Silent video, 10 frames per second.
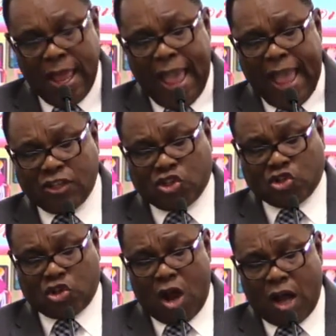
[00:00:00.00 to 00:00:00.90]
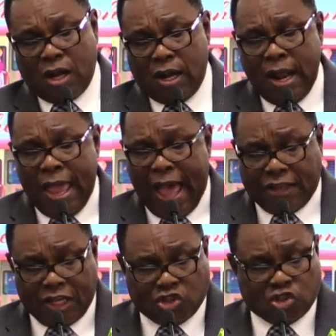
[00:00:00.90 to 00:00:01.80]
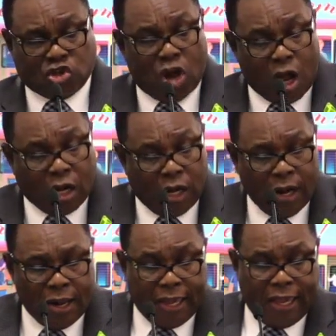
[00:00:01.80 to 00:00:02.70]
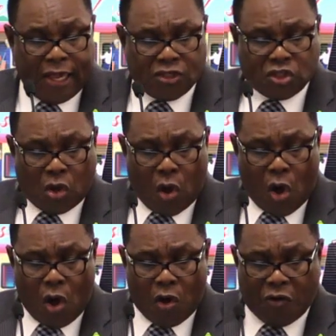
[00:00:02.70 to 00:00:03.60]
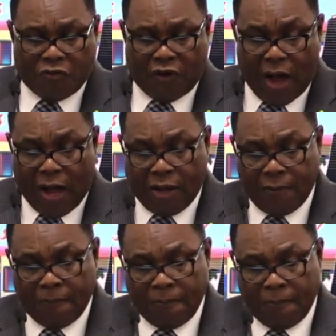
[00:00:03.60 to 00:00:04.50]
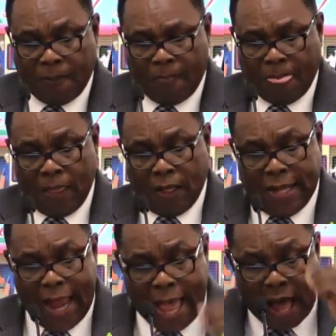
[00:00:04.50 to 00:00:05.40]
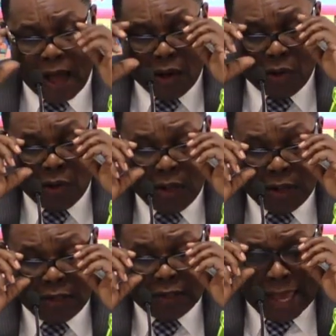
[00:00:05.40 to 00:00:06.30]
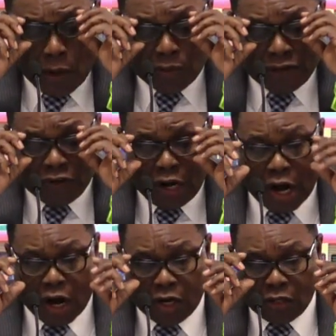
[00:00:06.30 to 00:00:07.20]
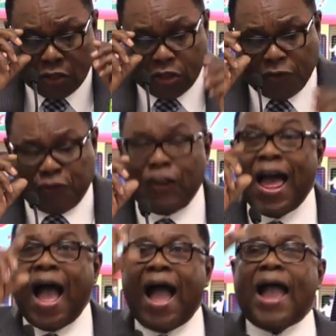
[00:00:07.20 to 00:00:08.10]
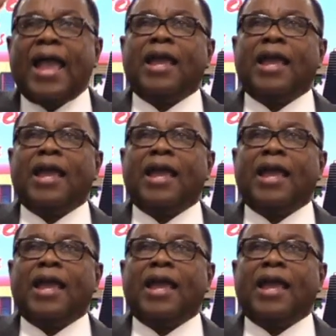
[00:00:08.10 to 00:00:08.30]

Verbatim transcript: and struggled, and the struggle is over, now they would have learned to fly.